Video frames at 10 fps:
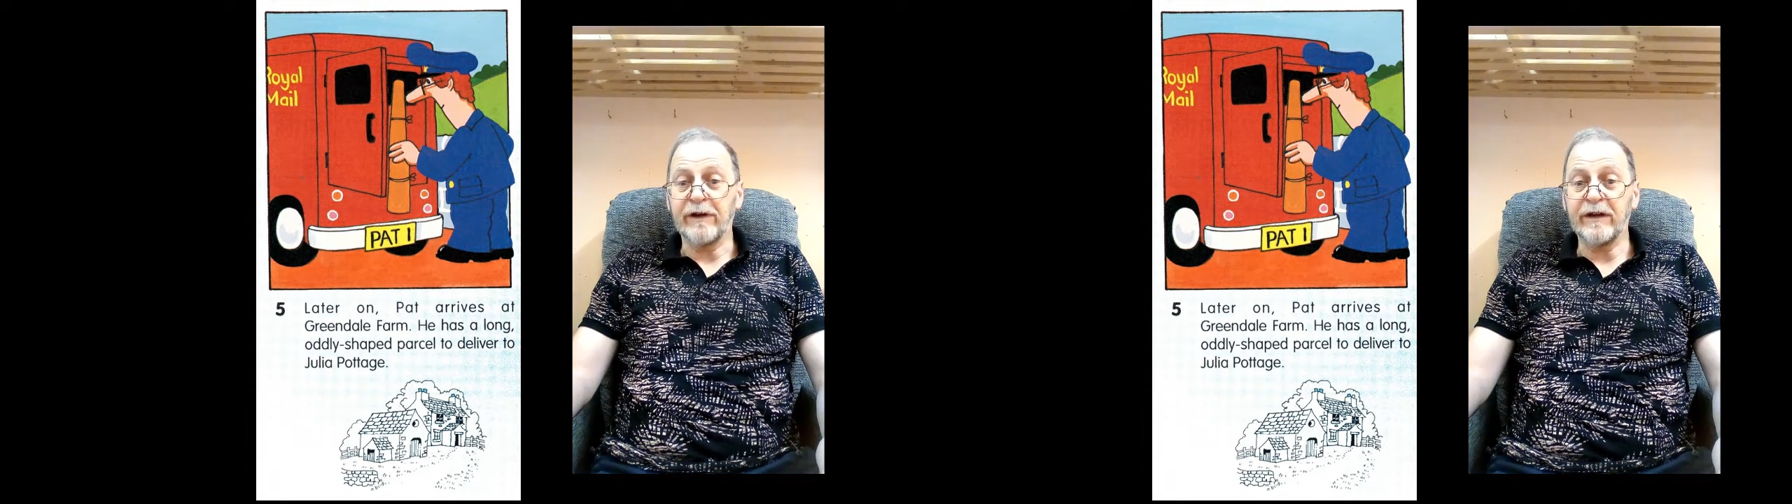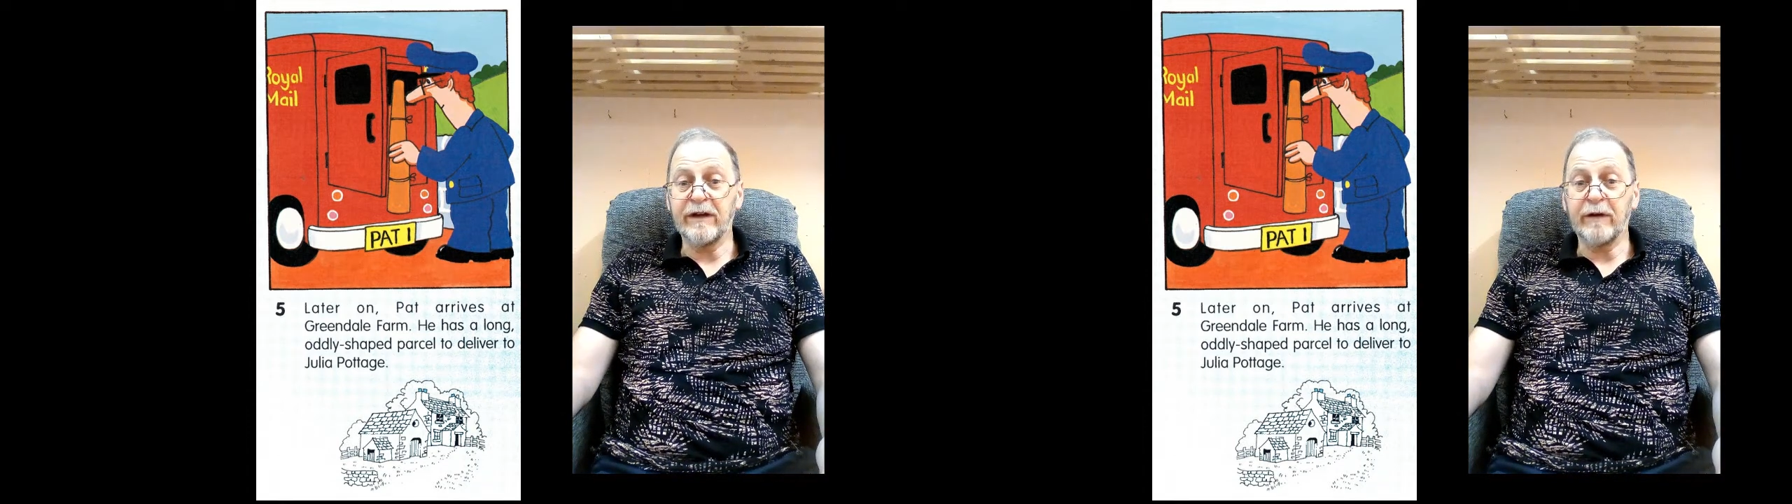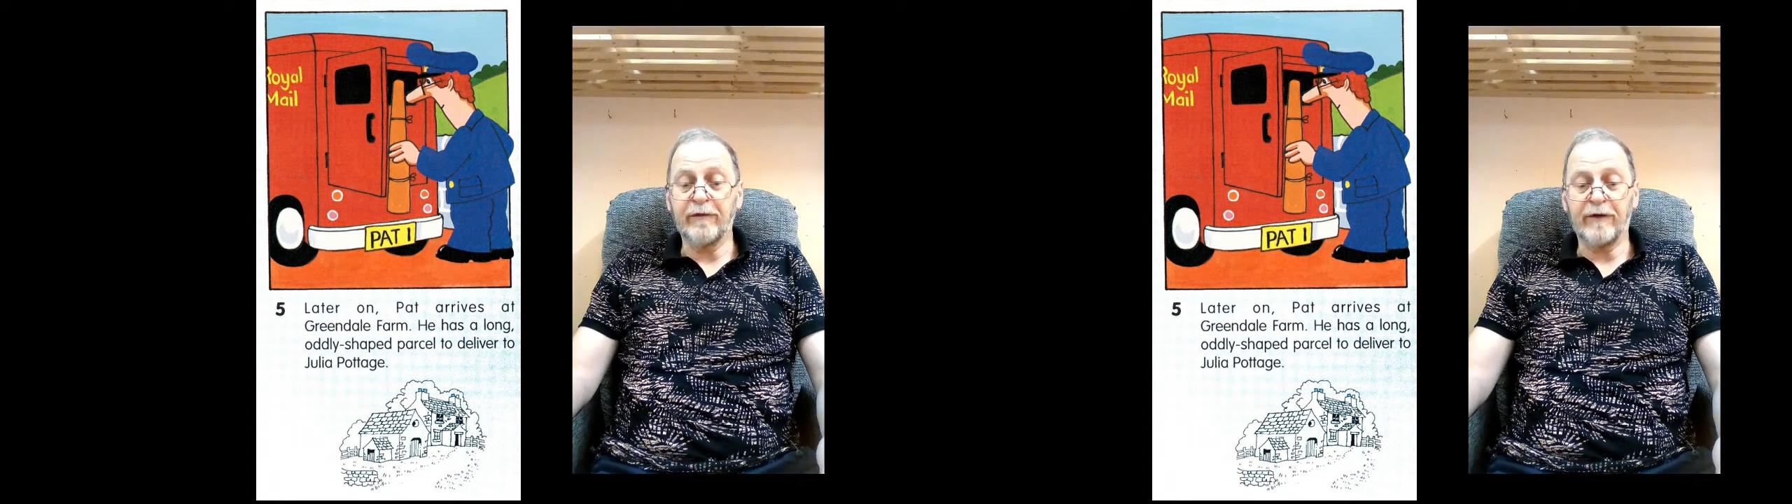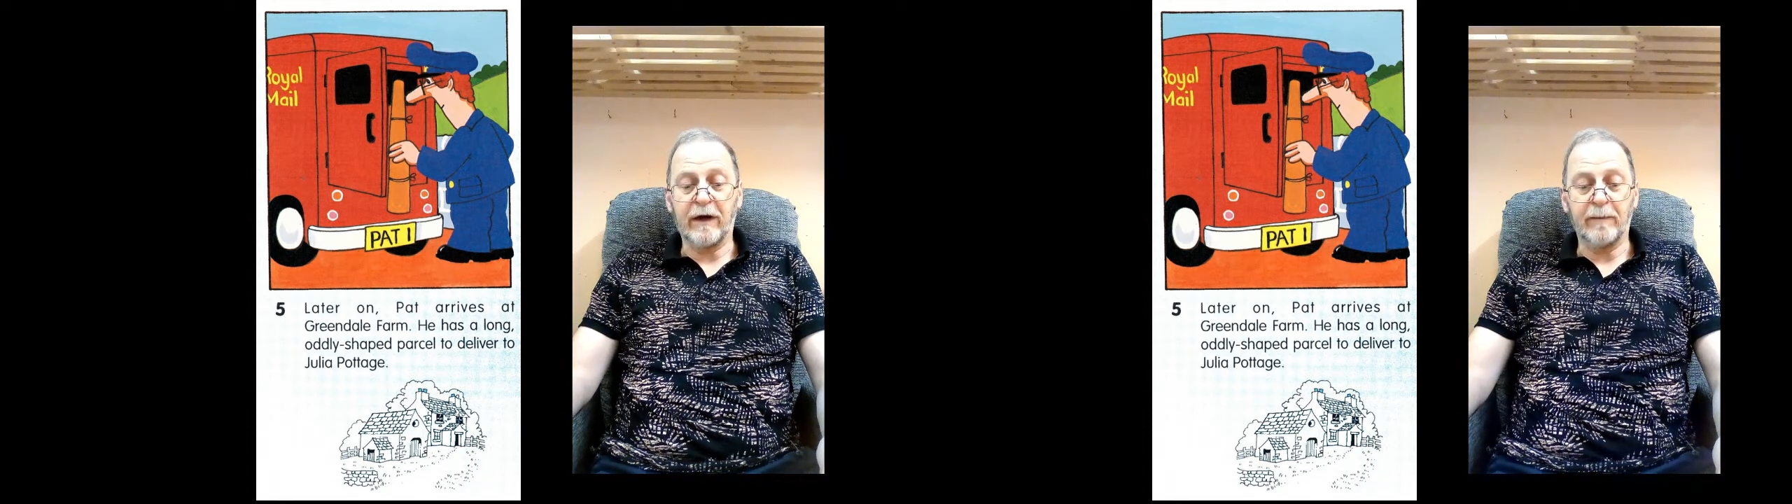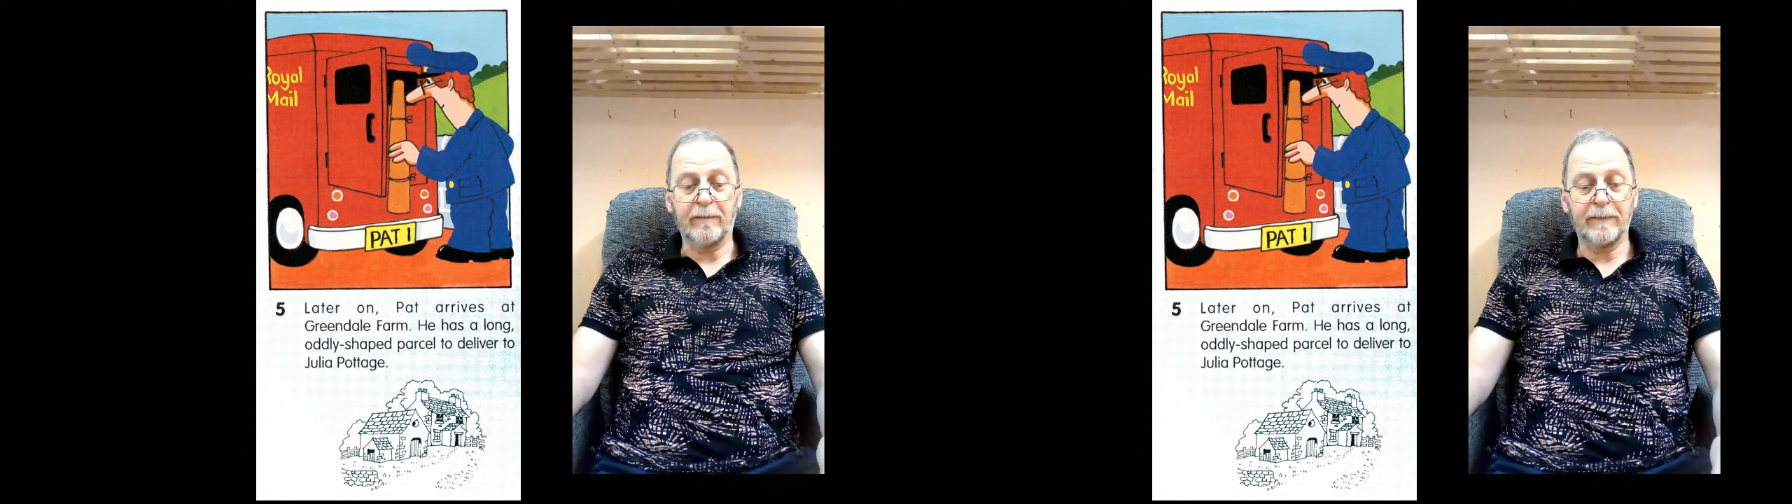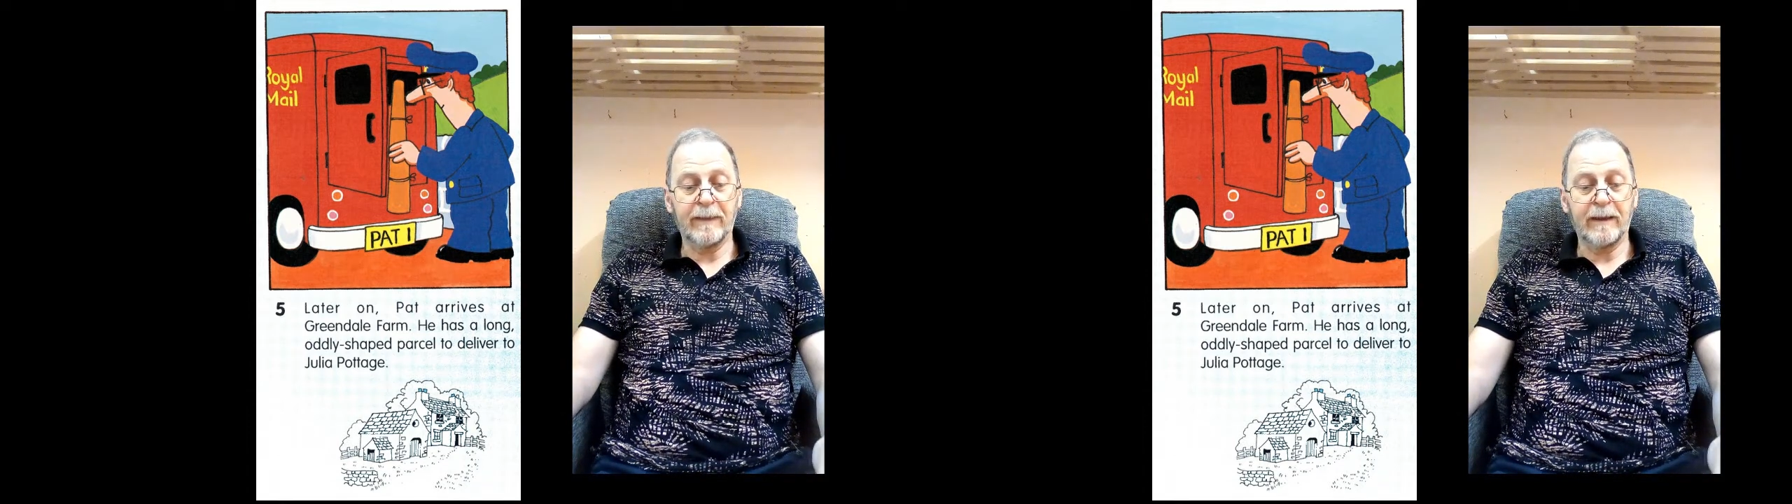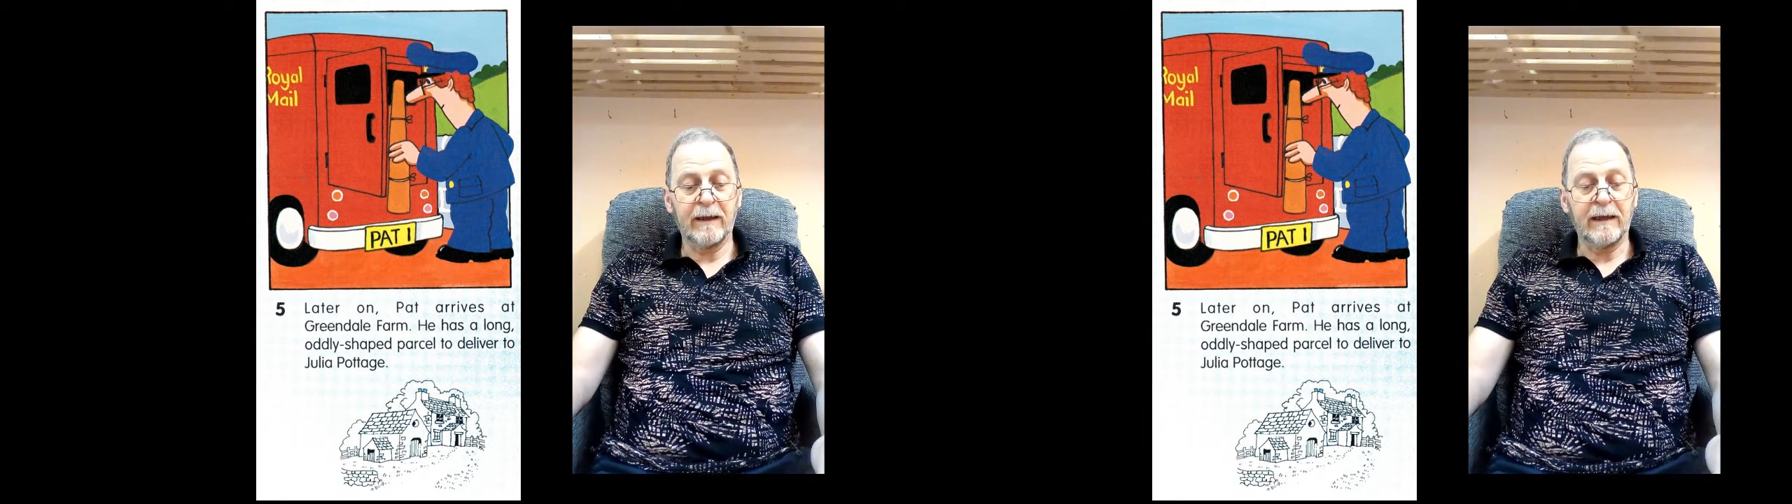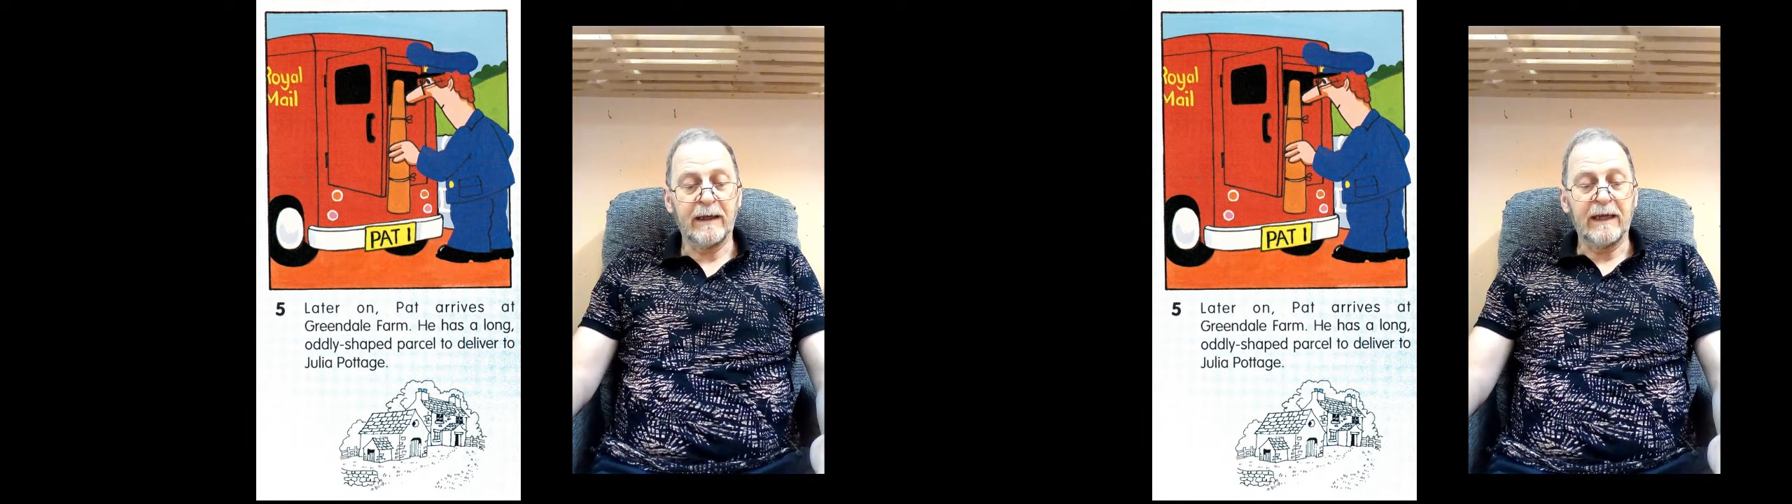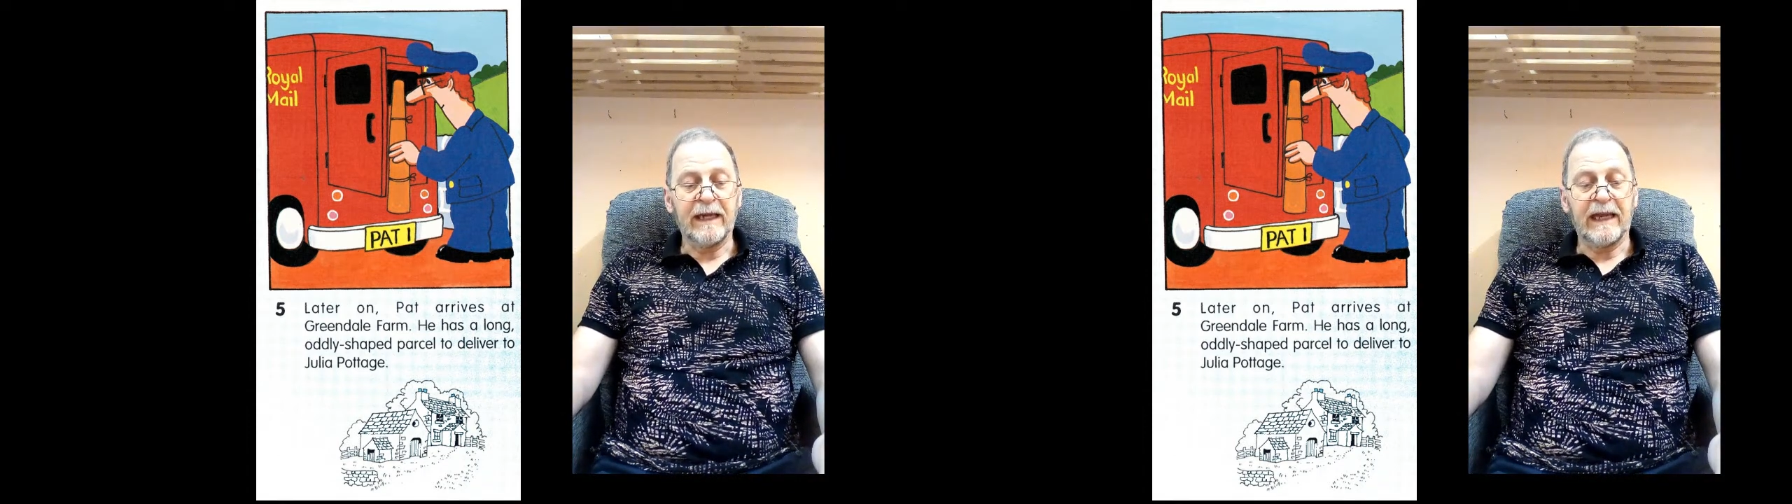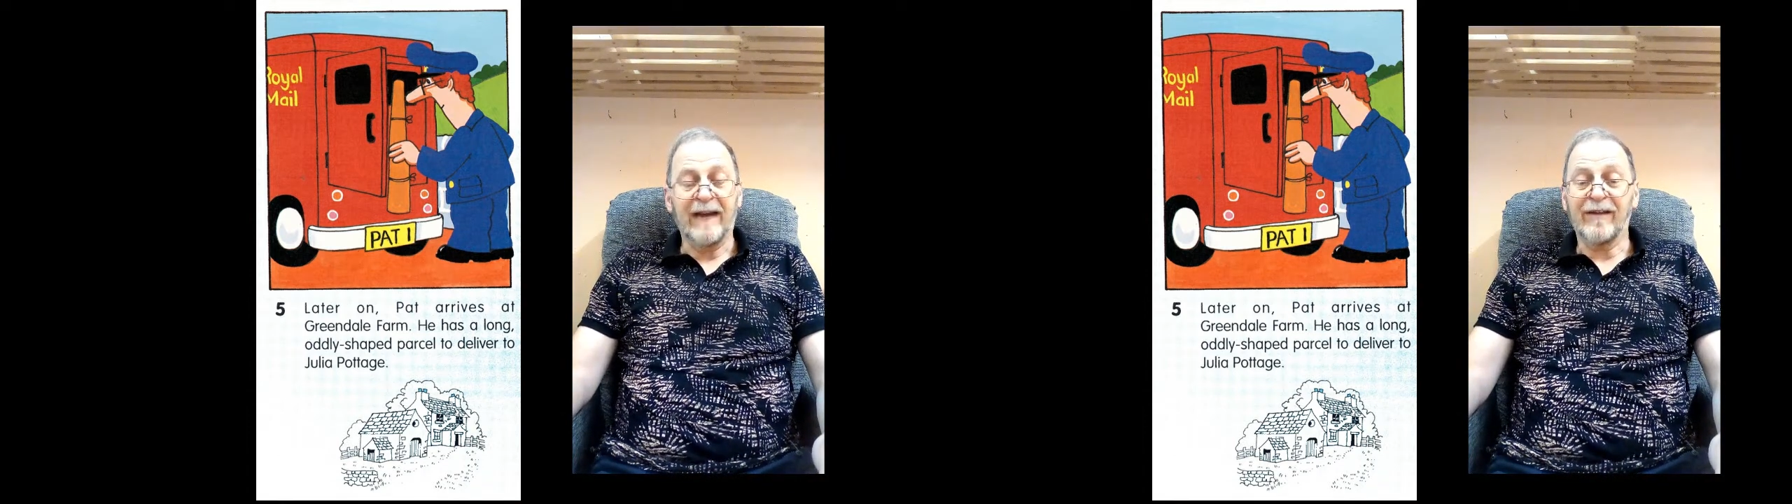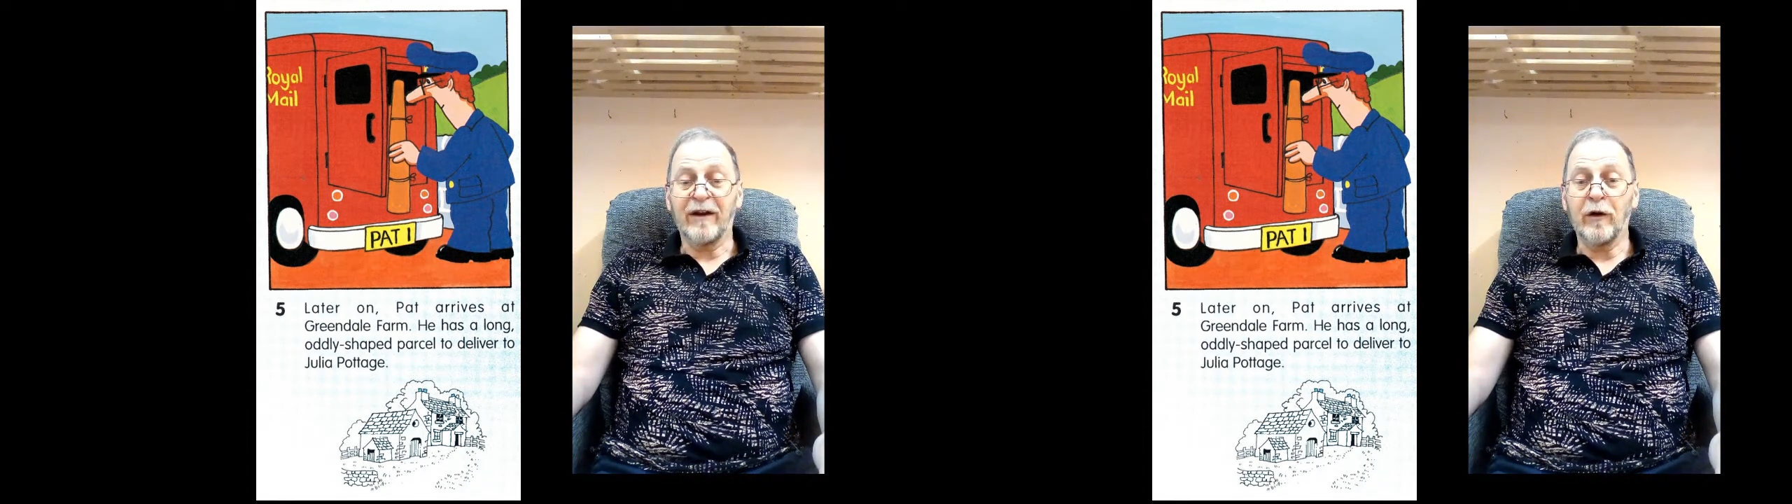Greendale Farm. He has a